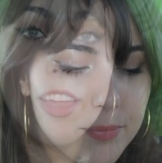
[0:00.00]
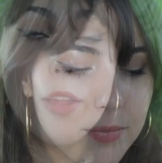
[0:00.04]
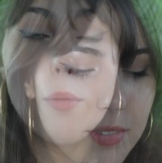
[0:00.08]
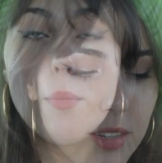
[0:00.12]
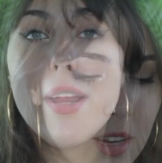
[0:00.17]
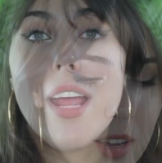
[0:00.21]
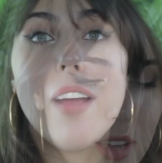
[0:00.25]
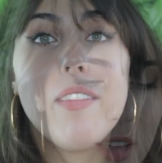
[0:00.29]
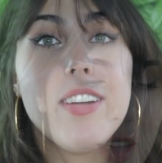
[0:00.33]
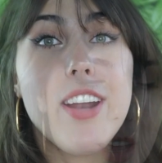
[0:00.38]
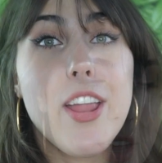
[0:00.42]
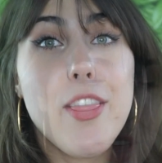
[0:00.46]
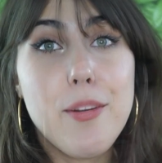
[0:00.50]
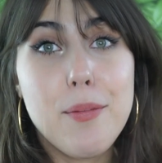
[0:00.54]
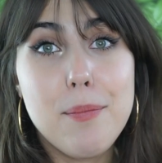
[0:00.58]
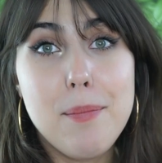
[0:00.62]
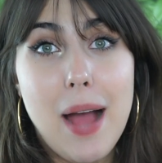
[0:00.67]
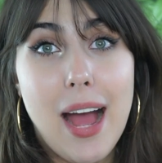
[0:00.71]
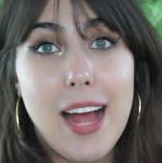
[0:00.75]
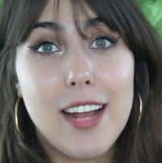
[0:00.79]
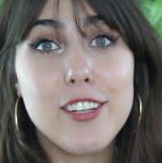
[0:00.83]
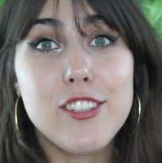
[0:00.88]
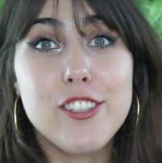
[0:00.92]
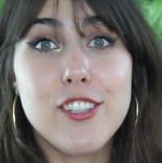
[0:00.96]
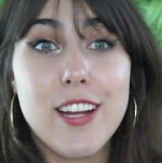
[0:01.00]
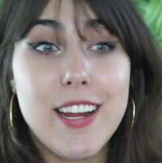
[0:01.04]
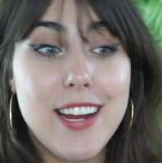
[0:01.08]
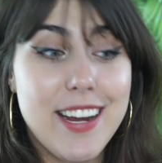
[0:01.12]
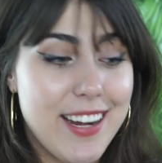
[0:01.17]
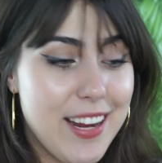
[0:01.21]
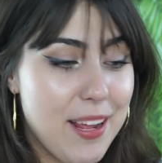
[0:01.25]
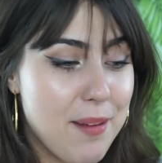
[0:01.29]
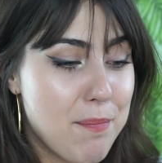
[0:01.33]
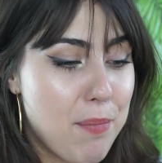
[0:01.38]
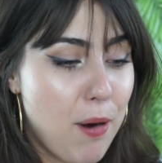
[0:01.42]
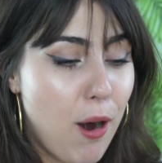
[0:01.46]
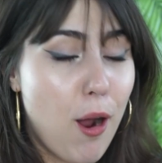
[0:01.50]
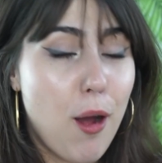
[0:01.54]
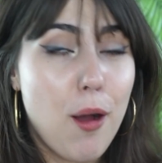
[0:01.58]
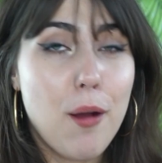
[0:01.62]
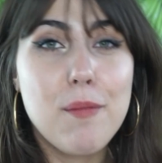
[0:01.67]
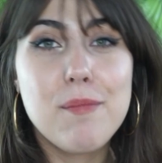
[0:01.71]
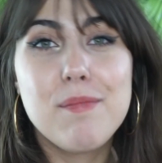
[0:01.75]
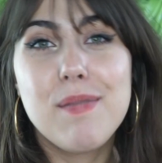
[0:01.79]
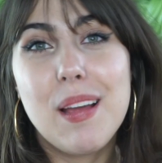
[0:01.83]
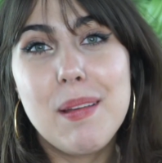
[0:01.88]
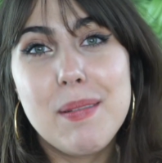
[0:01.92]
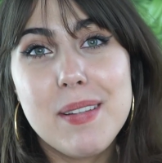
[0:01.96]
Then we have another matte shade, and
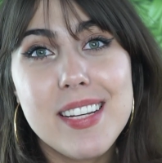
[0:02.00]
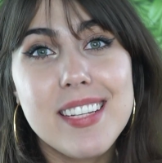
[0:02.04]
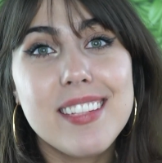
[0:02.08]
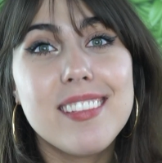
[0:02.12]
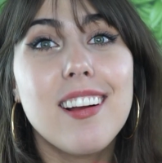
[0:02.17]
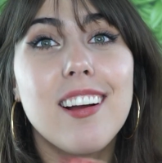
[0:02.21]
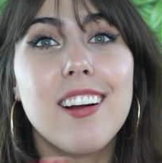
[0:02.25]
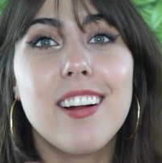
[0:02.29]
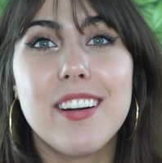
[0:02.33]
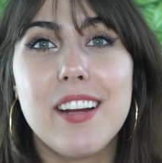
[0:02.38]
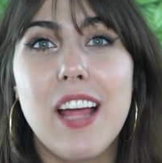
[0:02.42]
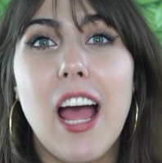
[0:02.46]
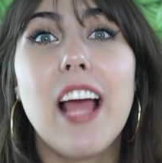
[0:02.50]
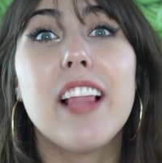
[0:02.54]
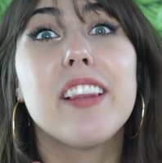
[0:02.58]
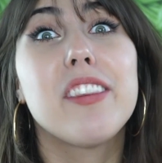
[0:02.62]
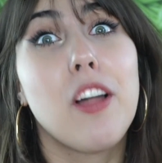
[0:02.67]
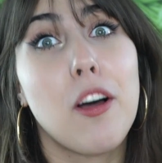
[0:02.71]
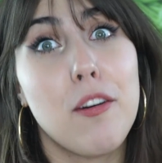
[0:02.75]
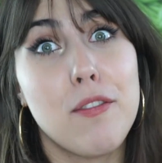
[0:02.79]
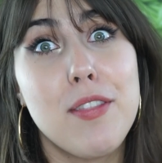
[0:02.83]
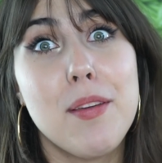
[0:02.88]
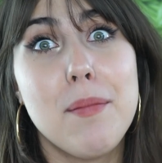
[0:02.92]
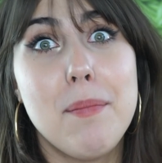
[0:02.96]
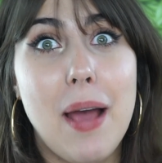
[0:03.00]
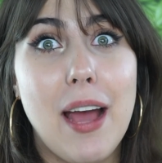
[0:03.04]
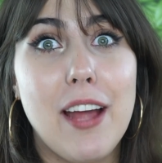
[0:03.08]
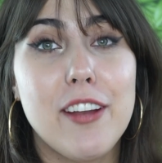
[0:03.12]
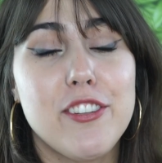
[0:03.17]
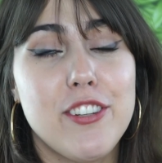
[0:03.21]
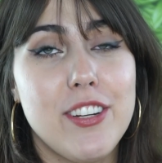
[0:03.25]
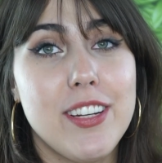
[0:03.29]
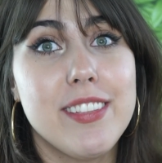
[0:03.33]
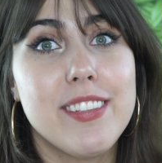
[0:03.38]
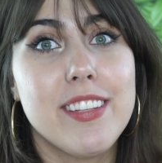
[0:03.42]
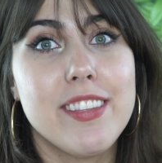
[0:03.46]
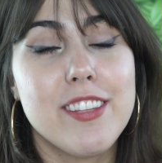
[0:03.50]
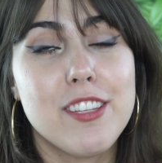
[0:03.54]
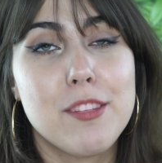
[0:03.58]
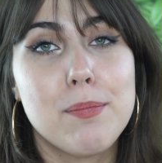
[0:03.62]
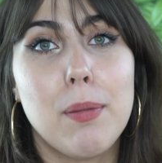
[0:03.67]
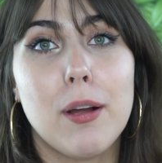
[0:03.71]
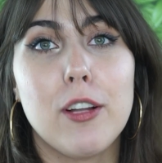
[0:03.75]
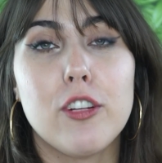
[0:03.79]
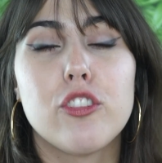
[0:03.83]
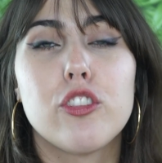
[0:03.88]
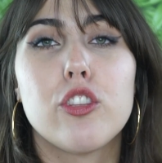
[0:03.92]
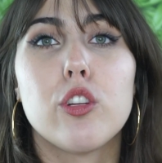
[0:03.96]
I mean, God, I love the matte shades in this
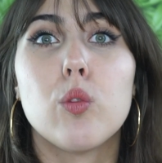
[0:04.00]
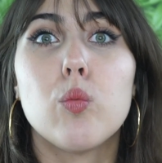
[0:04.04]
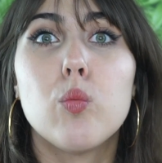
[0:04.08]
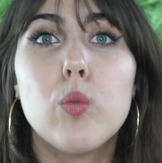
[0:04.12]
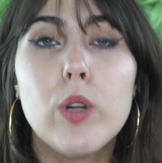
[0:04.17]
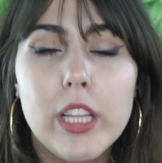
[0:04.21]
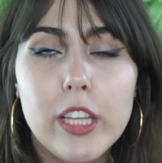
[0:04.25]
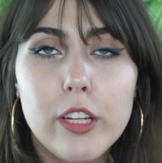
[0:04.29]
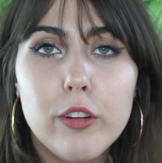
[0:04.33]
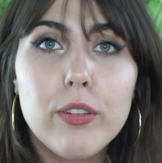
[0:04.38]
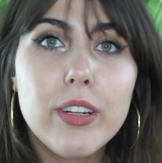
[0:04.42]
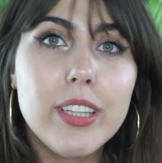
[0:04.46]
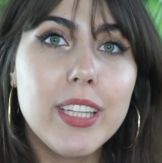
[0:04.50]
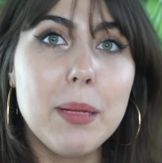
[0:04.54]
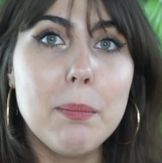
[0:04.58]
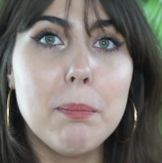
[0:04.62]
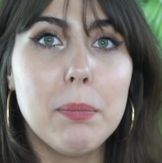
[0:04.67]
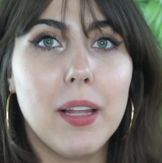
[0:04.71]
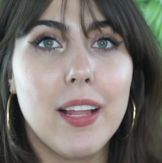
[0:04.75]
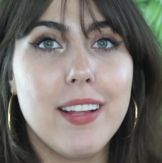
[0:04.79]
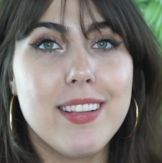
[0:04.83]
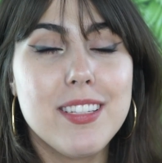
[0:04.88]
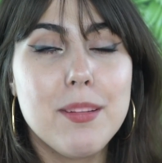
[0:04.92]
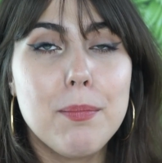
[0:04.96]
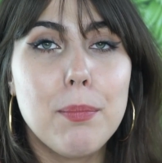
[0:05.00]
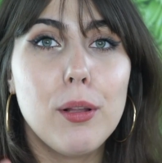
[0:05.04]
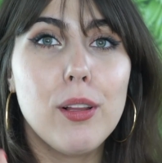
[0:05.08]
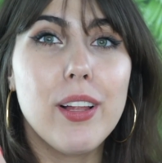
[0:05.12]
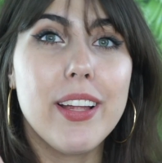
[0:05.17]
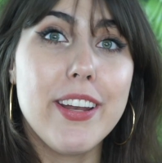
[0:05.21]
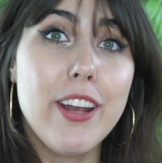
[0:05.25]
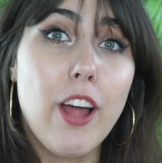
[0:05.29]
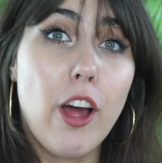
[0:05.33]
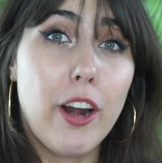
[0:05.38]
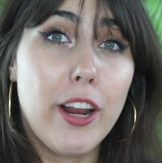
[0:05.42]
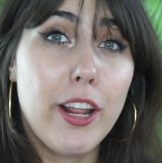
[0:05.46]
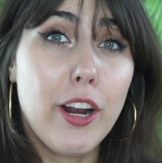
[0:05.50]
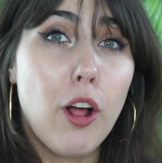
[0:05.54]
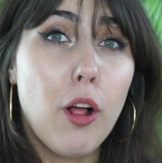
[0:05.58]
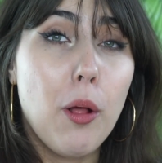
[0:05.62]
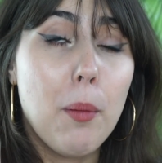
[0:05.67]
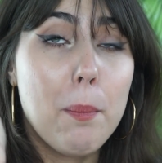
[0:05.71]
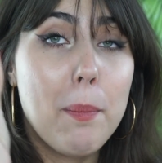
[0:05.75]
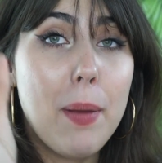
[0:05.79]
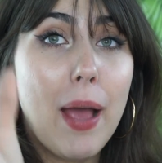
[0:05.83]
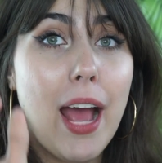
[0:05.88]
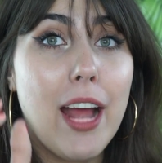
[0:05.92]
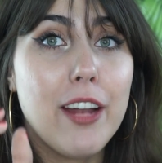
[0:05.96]
bunch. They're really blendable and not at
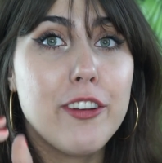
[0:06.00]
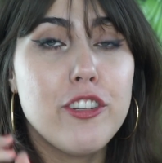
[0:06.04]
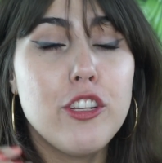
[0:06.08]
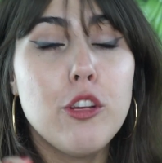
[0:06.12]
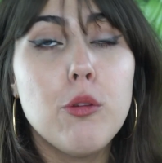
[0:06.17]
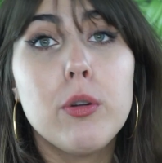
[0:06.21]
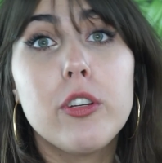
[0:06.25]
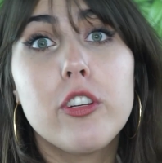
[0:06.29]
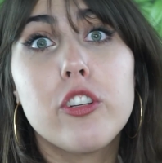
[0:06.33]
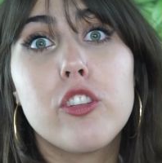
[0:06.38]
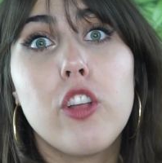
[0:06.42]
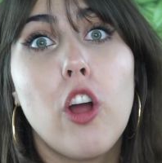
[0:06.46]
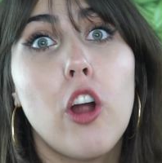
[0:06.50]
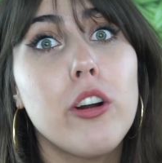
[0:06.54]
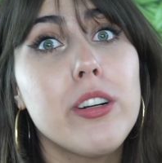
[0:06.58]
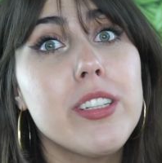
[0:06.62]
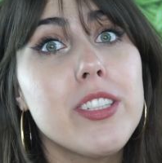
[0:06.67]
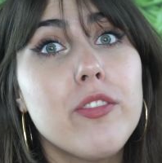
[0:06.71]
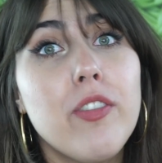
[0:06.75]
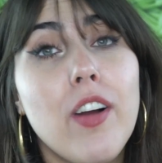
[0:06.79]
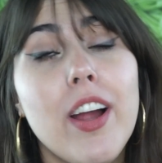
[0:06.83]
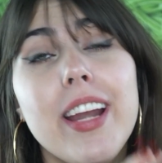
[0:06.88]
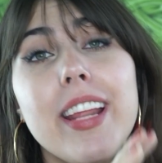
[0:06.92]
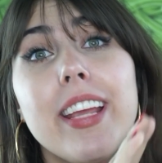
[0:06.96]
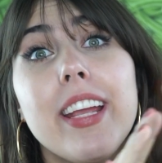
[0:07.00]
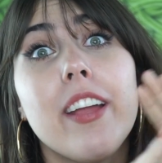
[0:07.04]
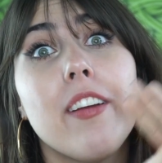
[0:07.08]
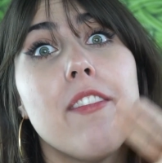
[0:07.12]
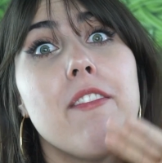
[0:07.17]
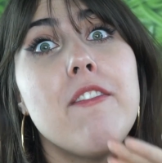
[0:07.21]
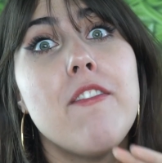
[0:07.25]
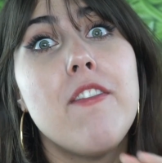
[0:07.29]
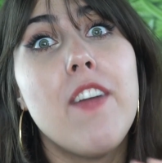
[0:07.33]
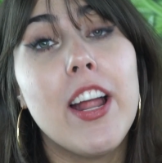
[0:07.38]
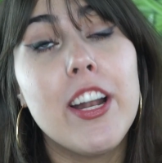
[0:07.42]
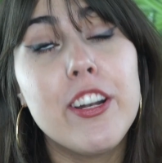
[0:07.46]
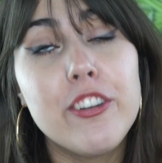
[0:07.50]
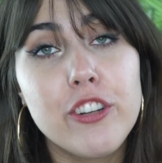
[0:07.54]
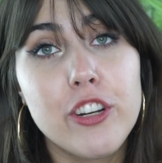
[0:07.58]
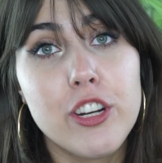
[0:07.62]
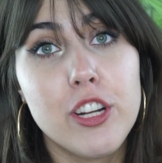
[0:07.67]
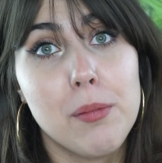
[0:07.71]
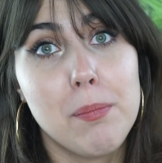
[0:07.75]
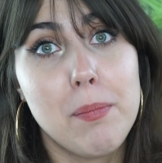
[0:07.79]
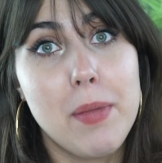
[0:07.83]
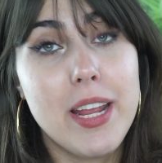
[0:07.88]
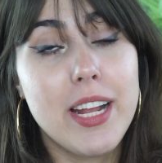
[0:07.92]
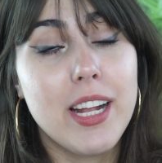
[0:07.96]
all patchy, which is hard to find in
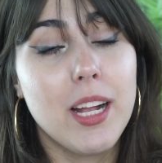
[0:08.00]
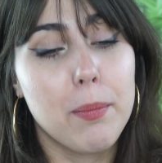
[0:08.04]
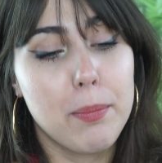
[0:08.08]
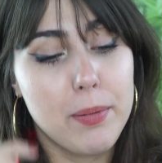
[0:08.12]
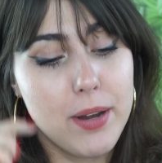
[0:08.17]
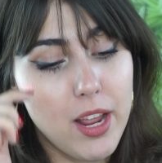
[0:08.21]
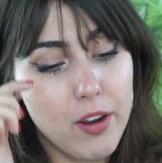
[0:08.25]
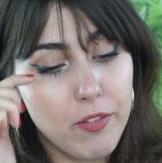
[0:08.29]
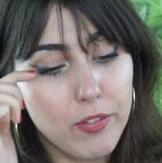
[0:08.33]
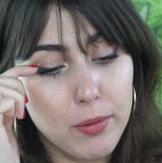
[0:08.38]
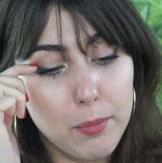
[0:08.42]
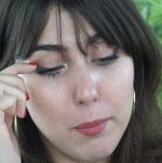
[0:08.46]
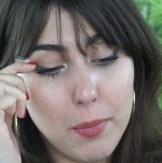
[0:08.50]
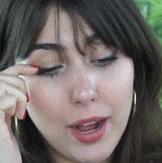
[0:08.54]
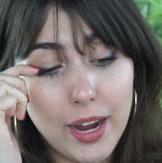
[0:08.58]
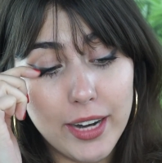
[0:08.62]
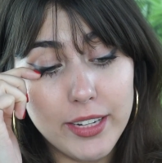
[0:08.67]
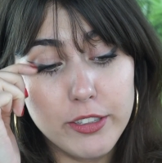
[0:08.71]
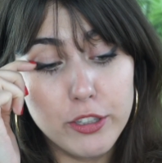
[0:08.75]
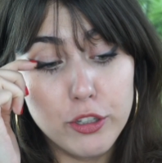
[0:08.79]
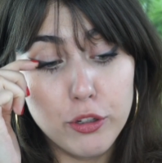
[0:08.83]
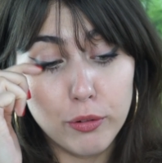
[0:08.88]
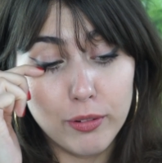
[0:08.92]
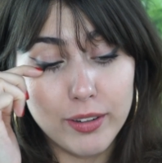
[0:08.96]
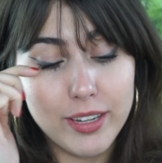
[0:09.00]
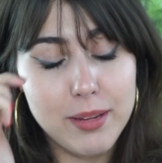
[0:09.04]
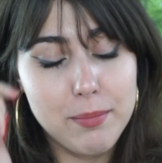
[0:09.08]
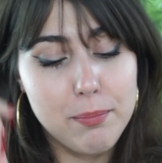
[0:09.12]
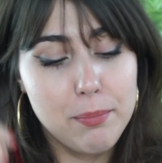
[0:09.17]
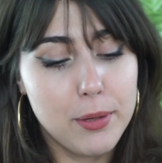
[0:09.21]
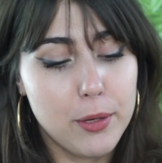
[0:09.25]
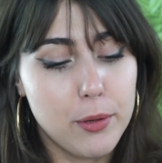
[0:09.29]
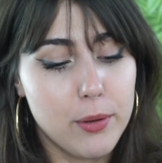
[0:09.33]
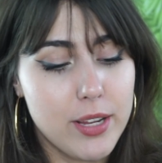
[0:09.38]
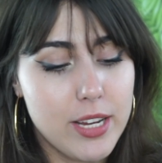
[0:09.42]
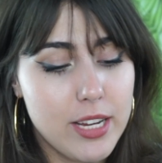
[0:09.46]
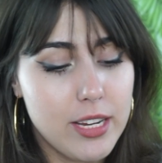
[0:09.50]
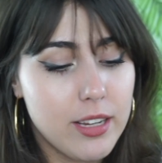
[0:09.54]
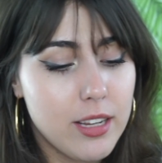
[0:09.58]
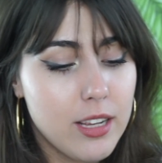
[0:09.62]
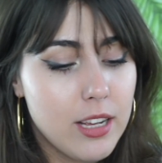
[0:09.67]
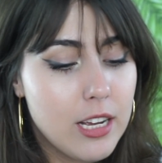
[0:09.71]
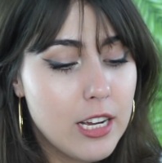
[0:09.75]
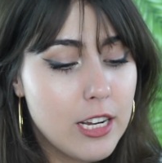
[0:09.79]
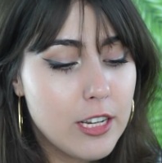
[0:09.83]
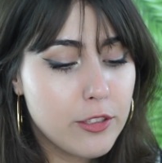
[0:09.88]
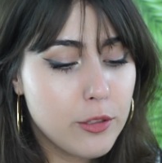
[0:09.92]
conventional makeup, never mind green beauty.